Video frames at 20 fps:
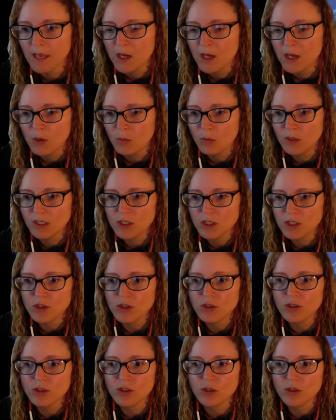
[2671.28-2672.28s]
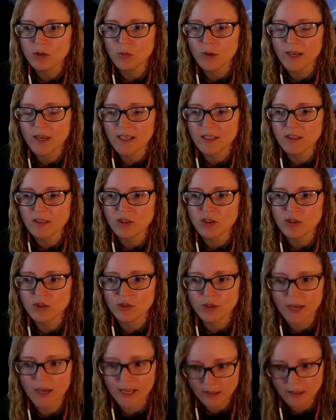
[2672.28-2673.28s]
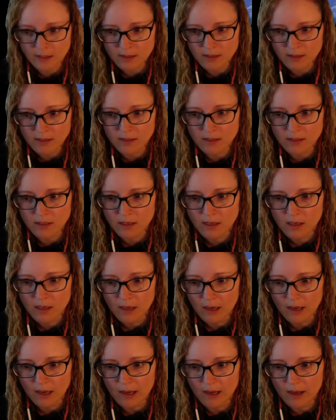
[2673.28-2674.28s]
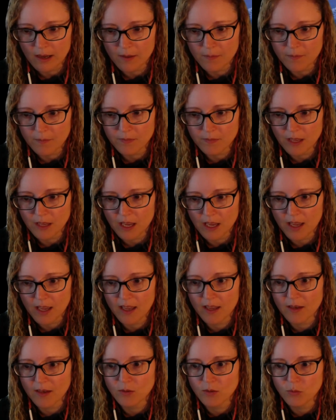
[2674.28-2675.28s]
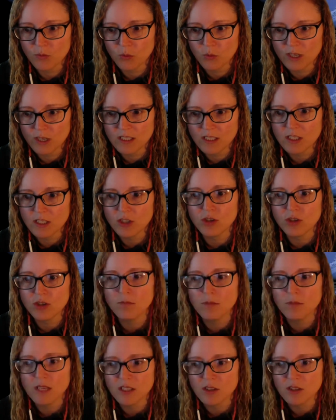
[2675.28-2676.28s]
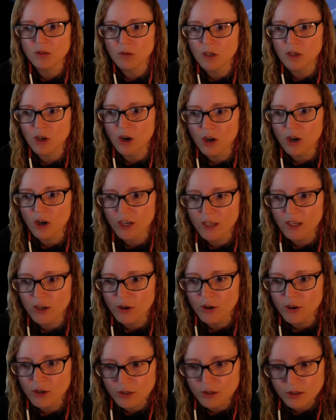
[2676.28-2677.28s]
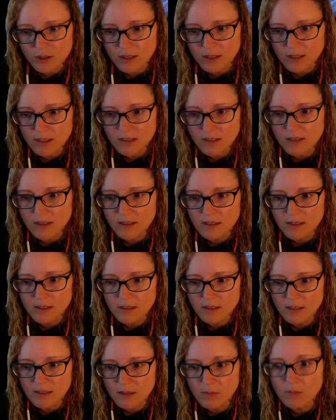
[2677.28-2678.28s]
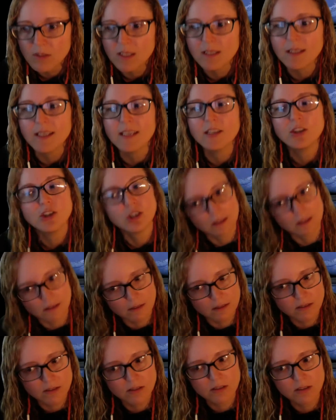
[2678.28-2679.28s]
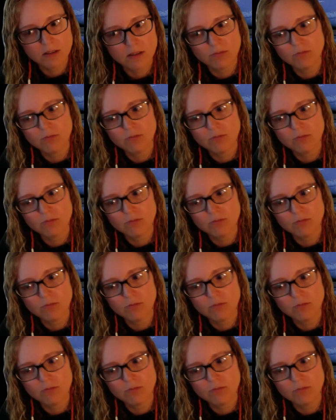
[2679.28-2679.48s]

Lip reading: What did you do when in stress? And what did you miss regarding earthly simulations?